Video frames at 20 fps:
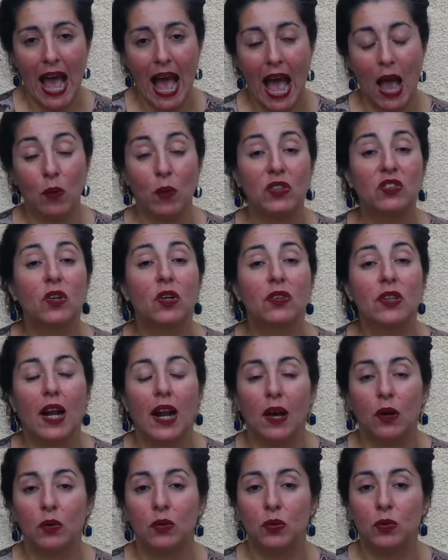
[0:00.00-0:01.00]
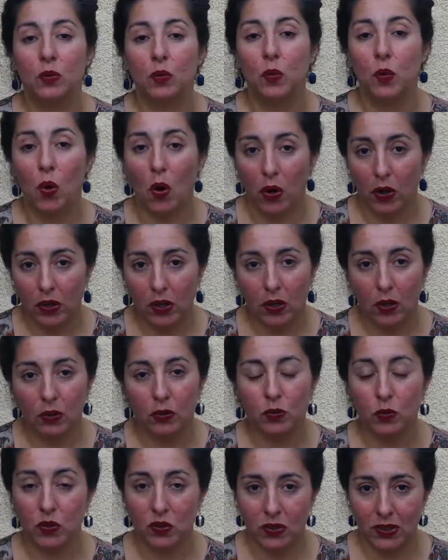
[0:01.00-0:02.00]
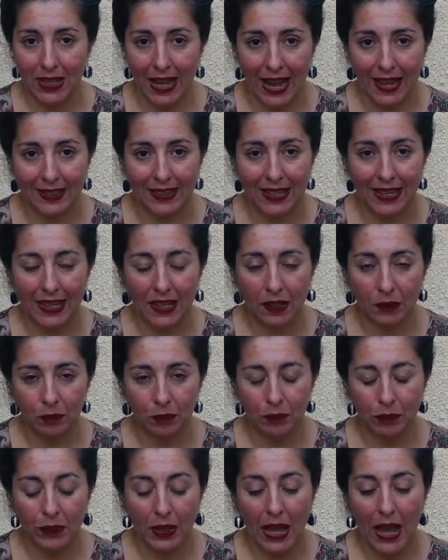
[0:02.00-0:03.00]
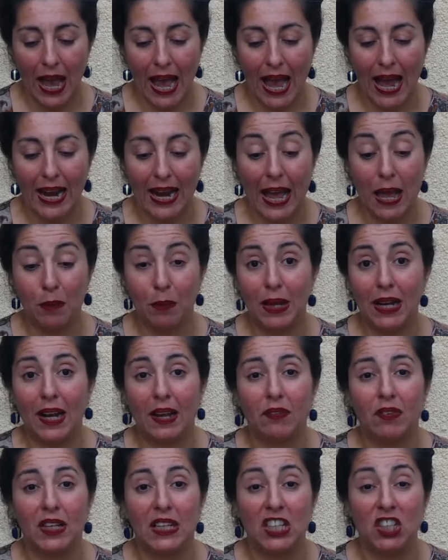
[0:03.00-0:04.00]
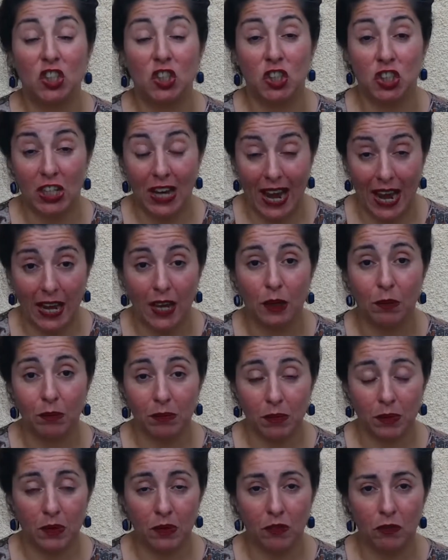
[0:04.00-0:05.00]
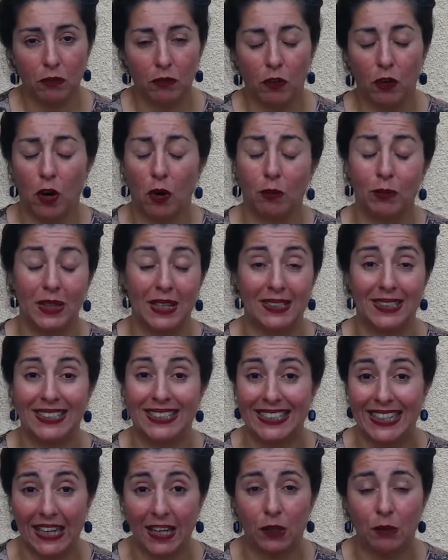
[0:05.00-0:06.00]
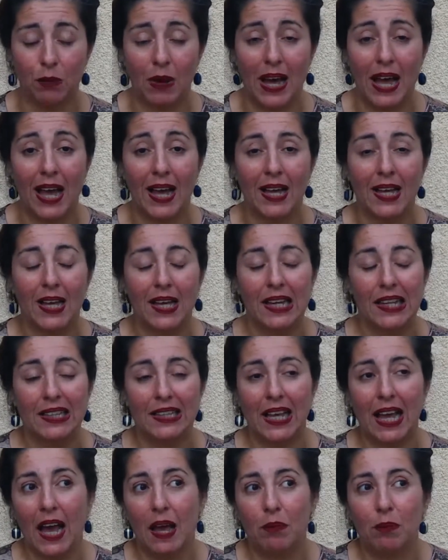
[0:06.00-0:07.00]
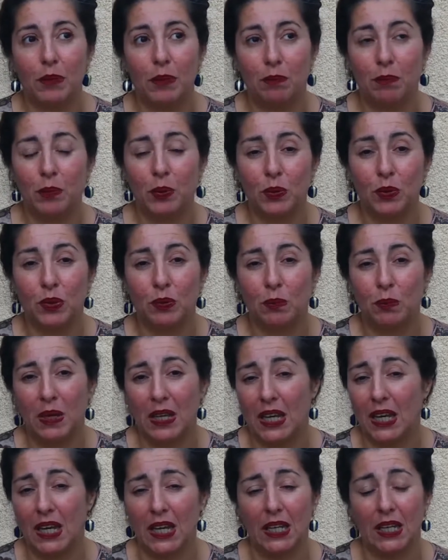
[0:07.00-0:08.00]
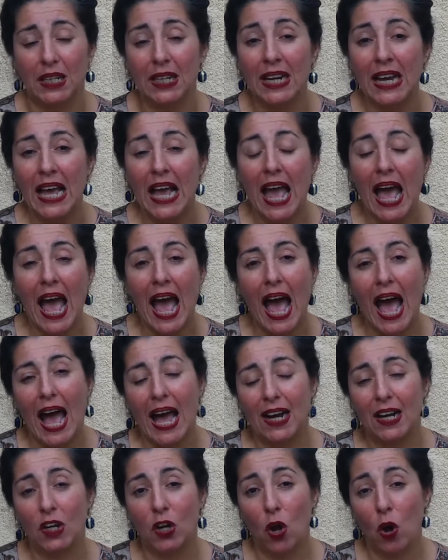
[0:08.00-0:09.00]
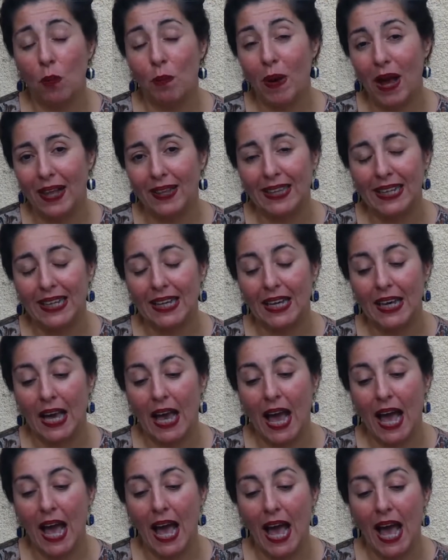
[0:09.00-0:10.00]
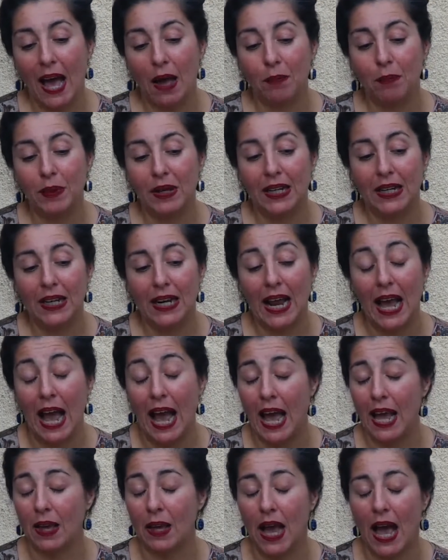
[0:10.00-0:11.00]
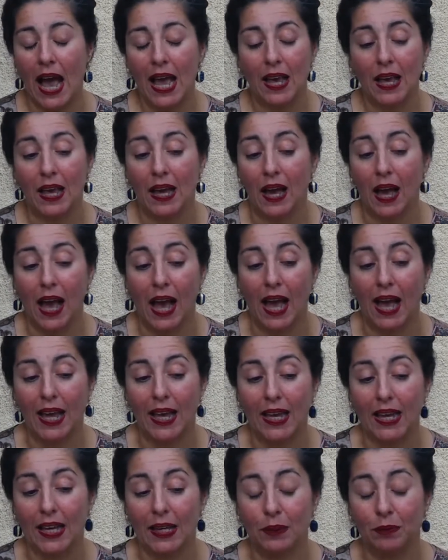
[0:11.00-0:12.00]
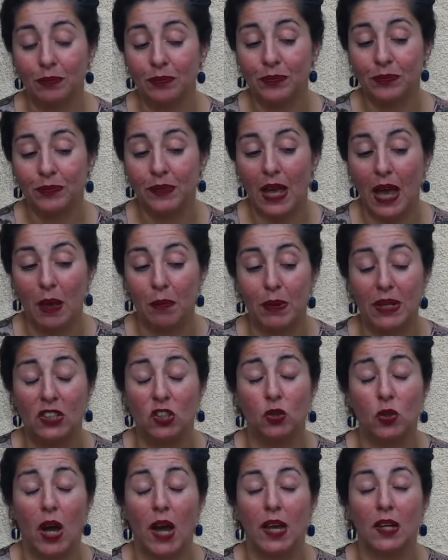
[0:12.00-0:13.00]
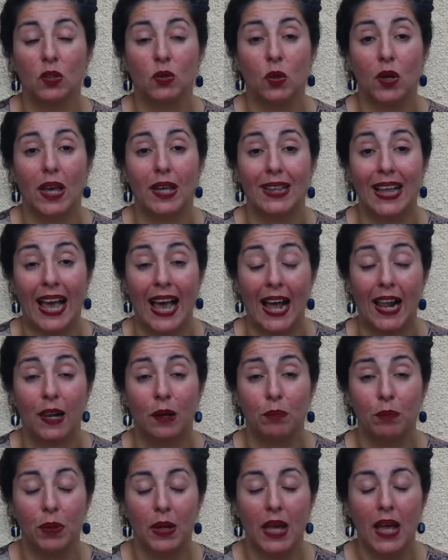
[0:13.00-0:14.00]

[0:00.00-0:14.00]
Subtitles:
I was not allowed to work or to study. And I've been living in shame from the stigma they have put me in. And nobody have been, I've been trying to get help